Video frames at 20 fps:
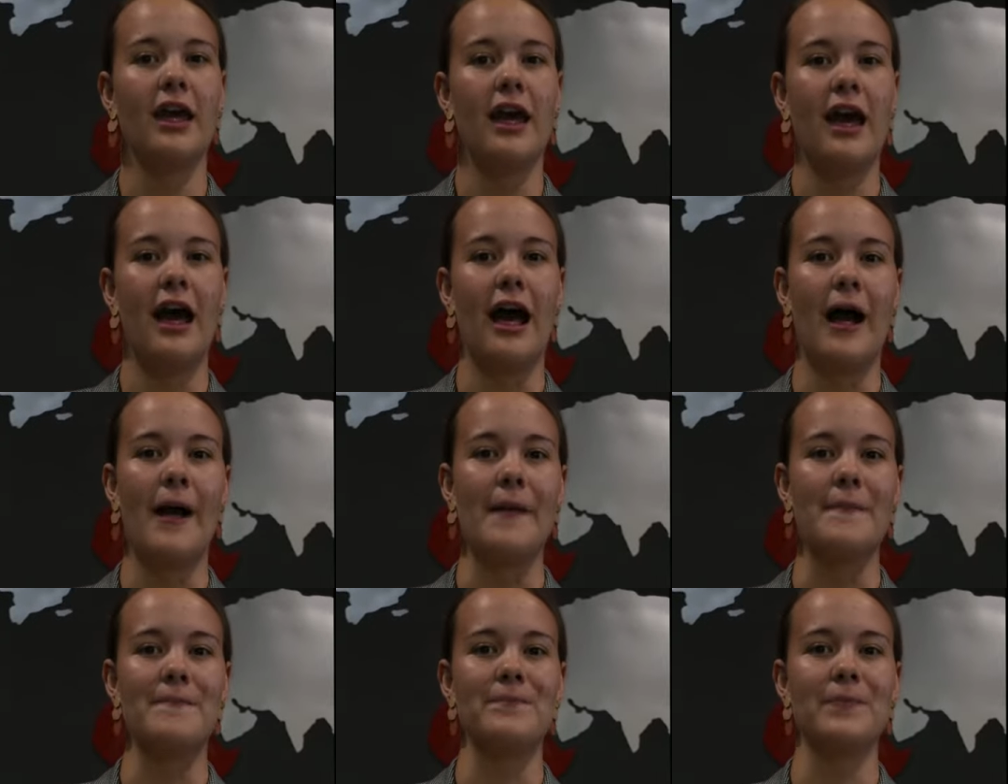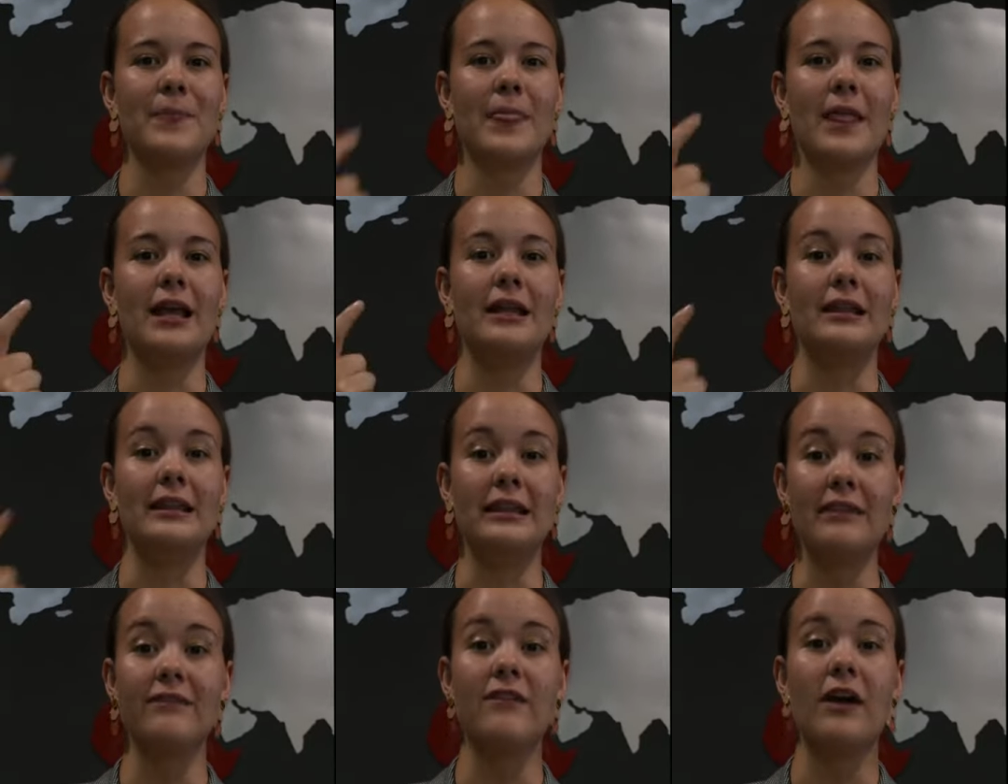A
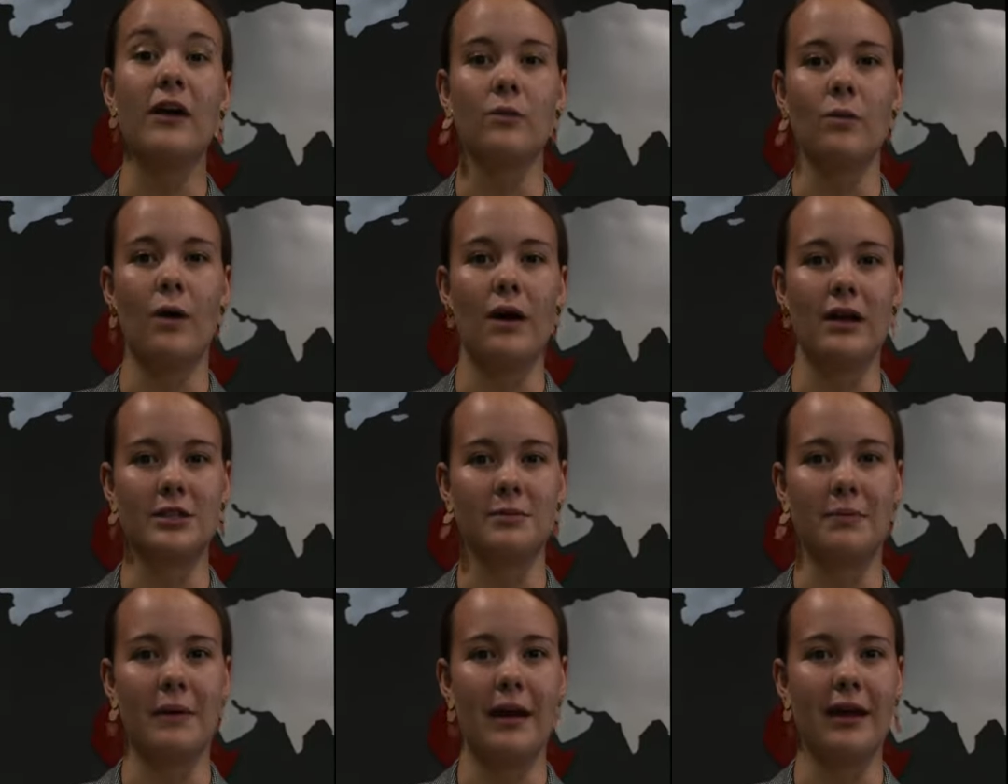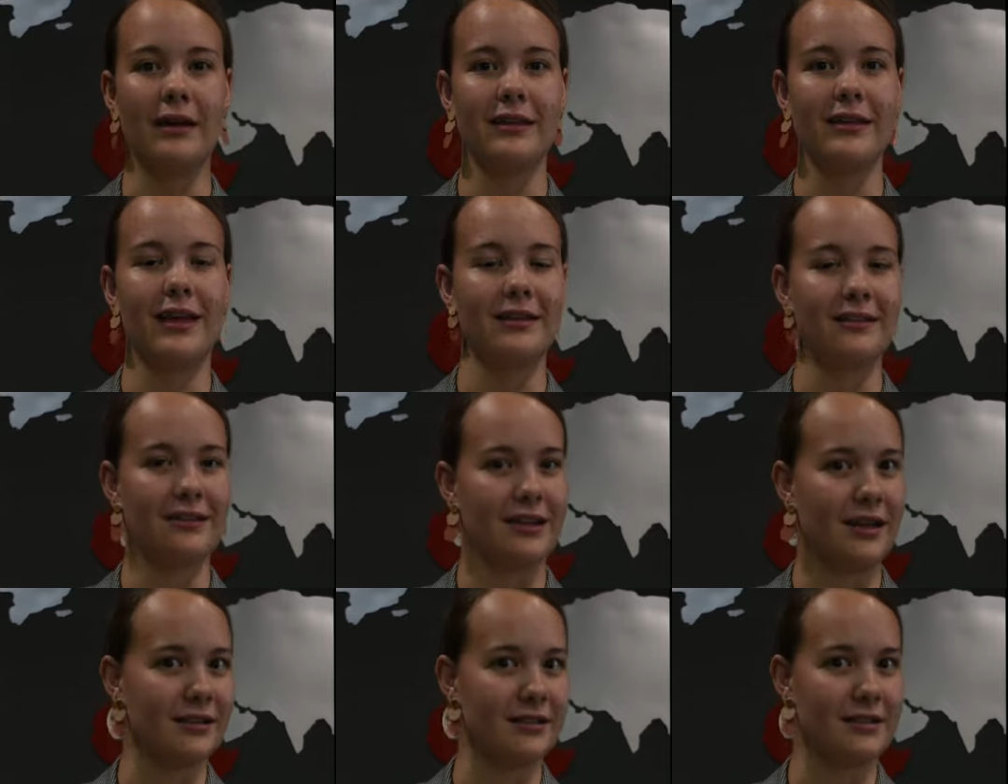Levite walks by
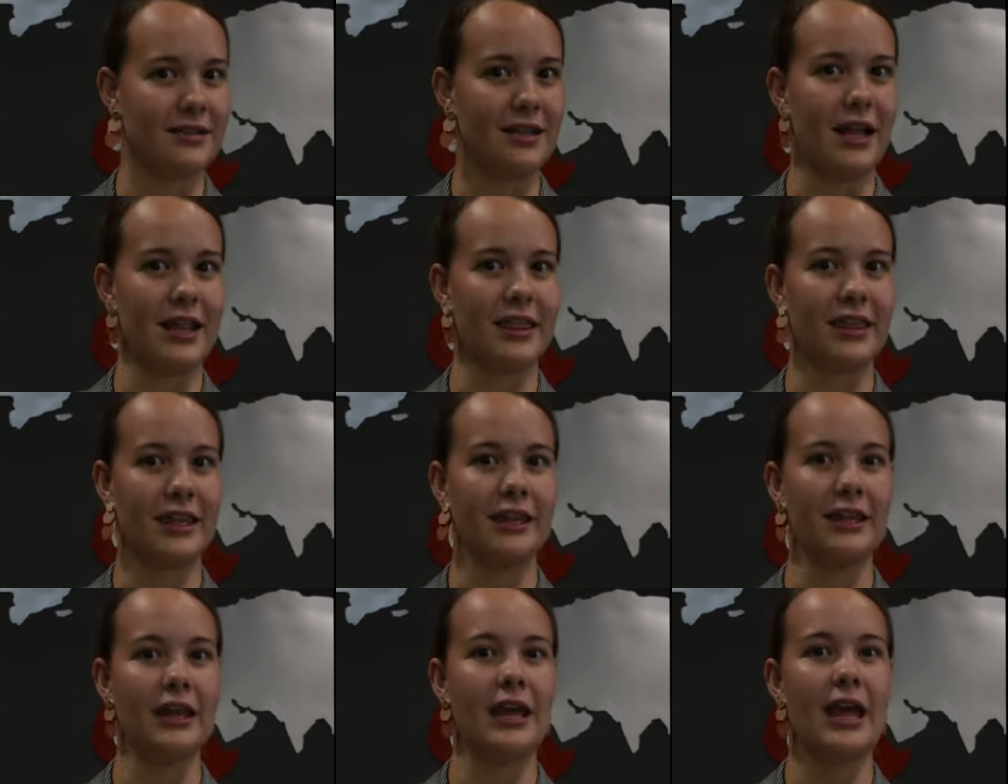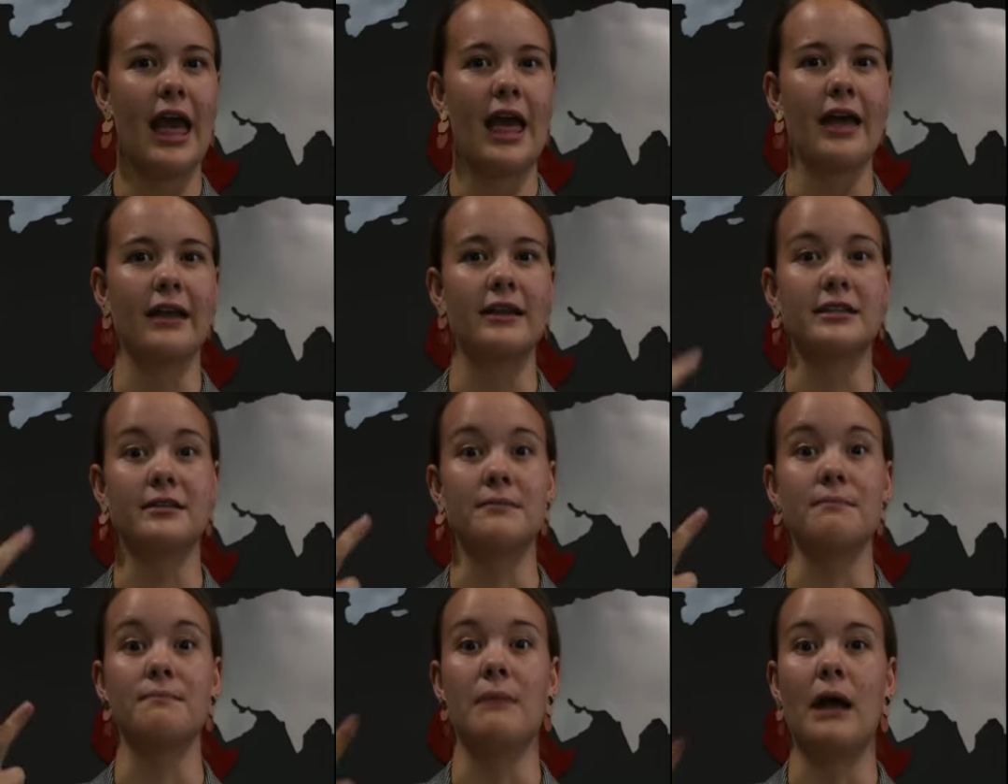and does nothing. And a
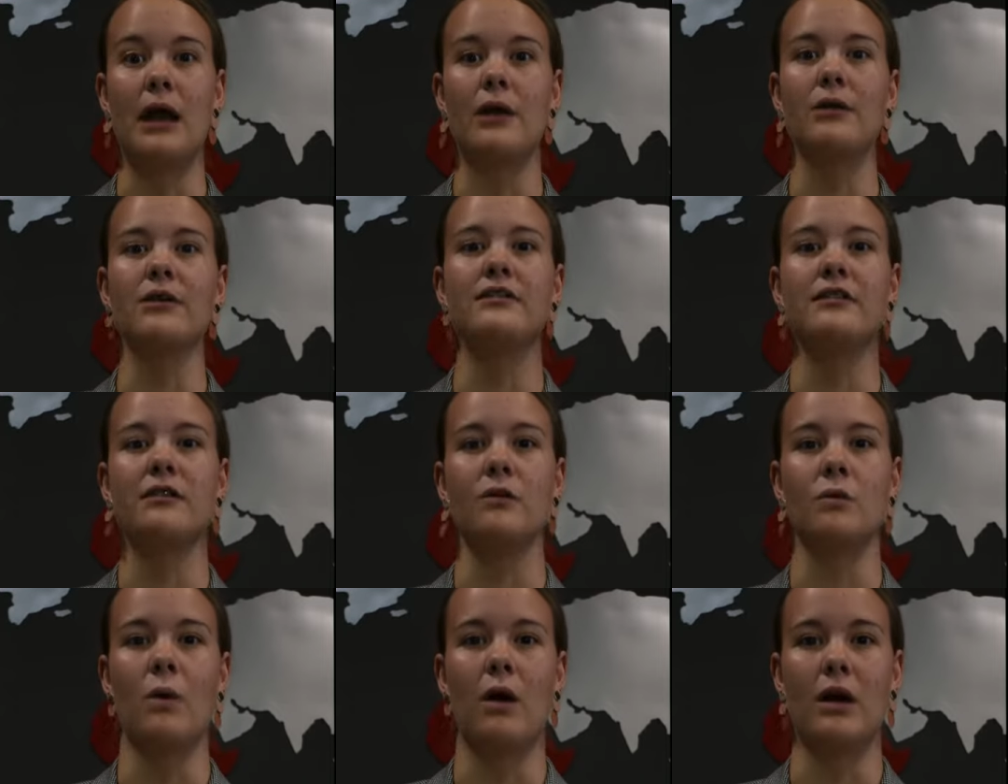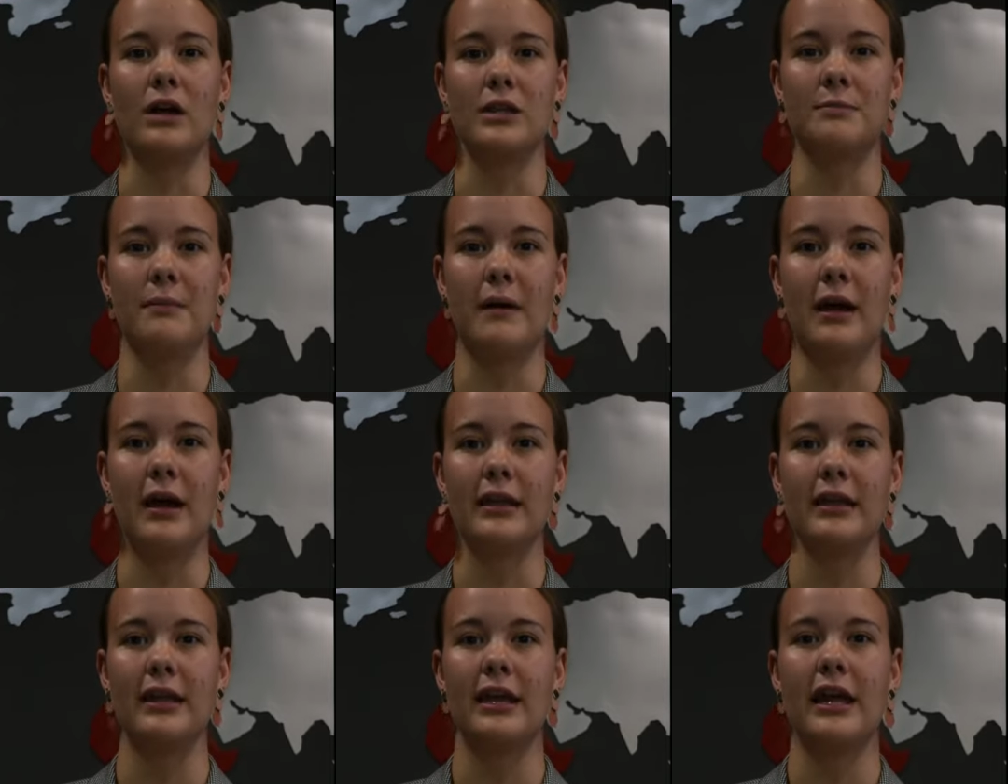Samaritan walks
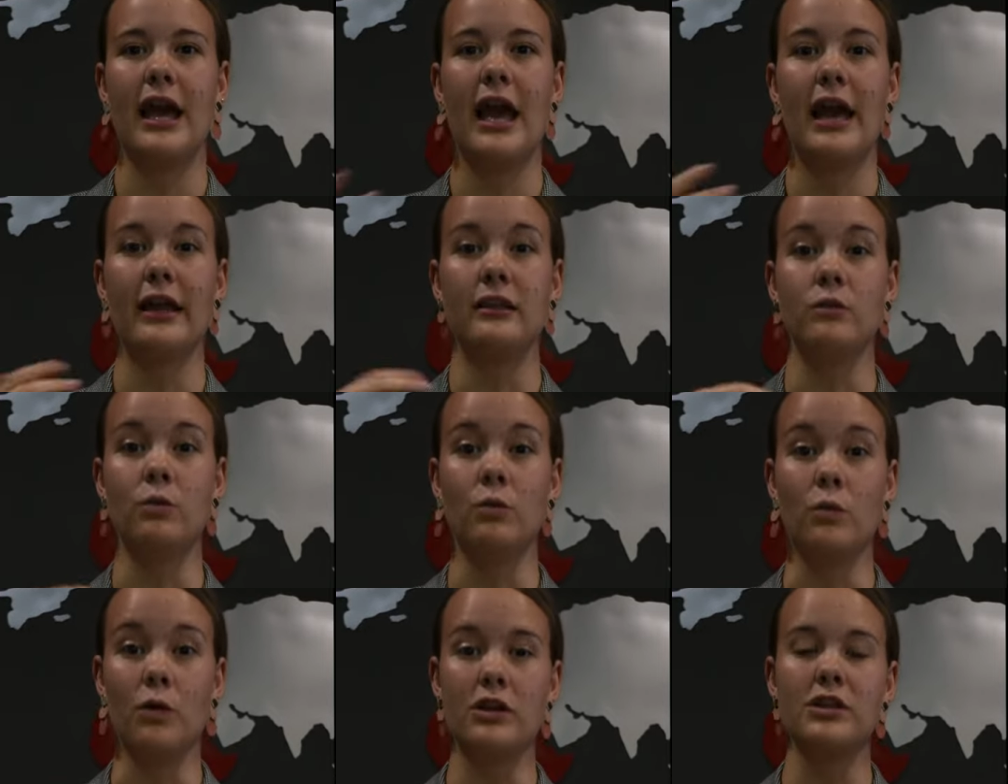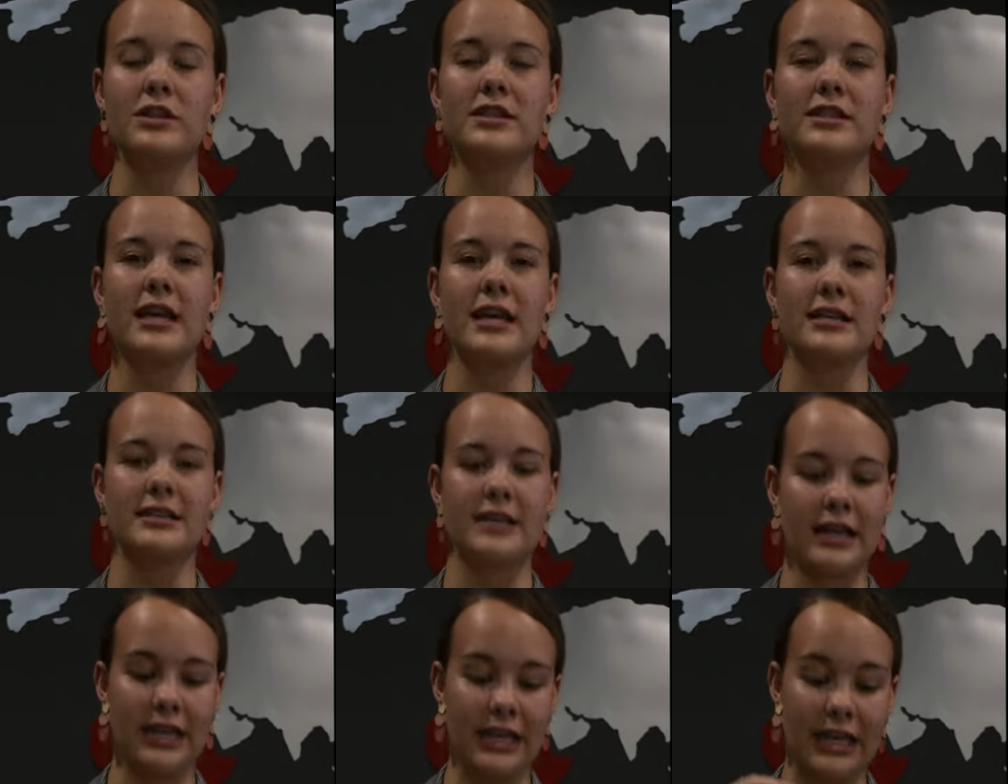by. And the word
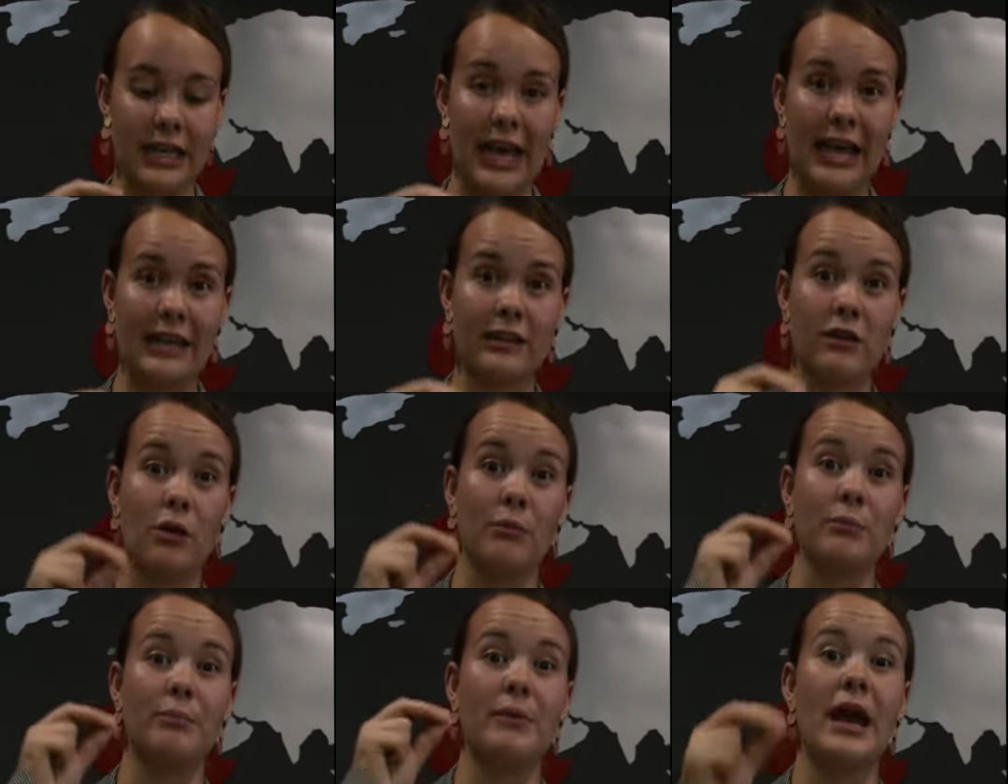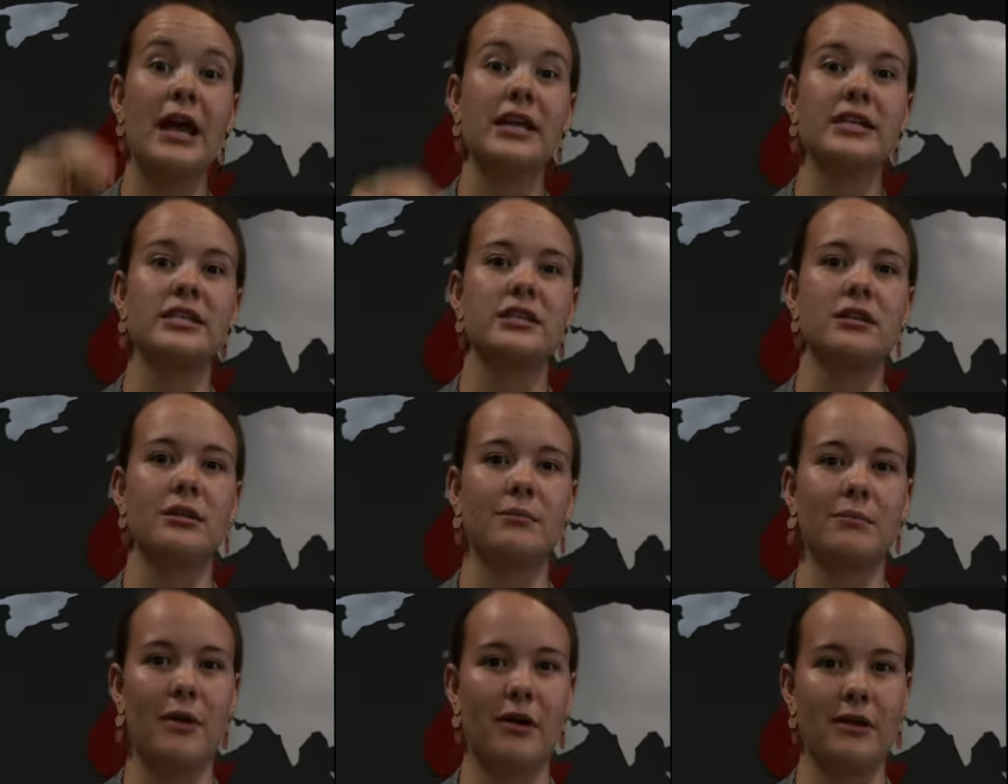says that he had
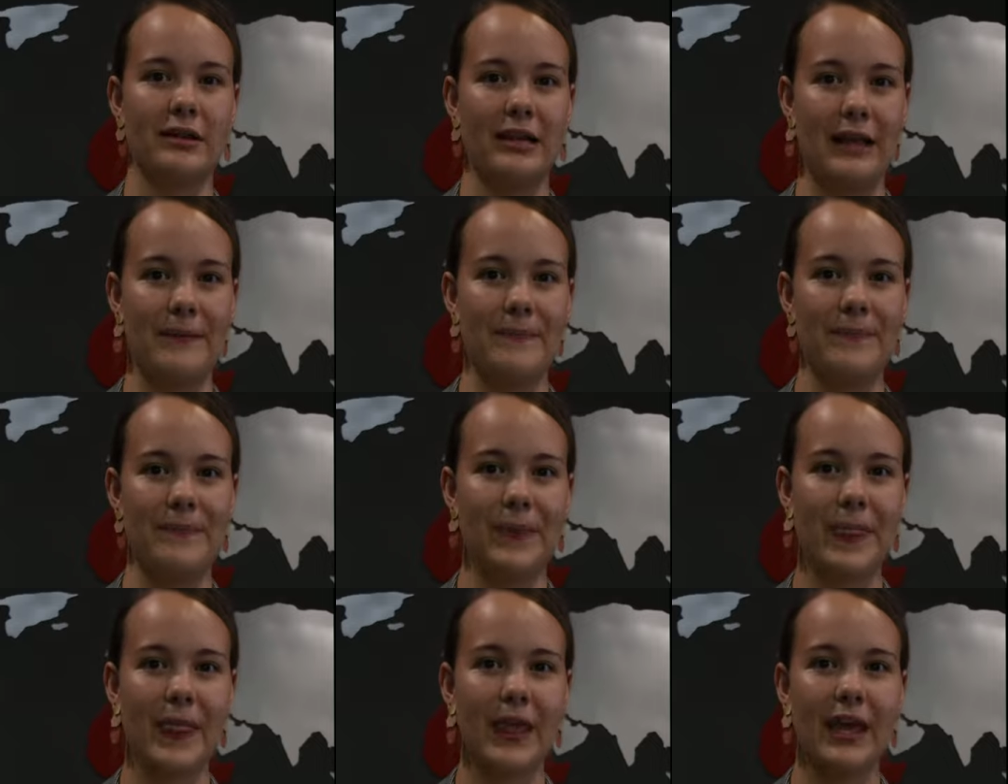compassion upon him.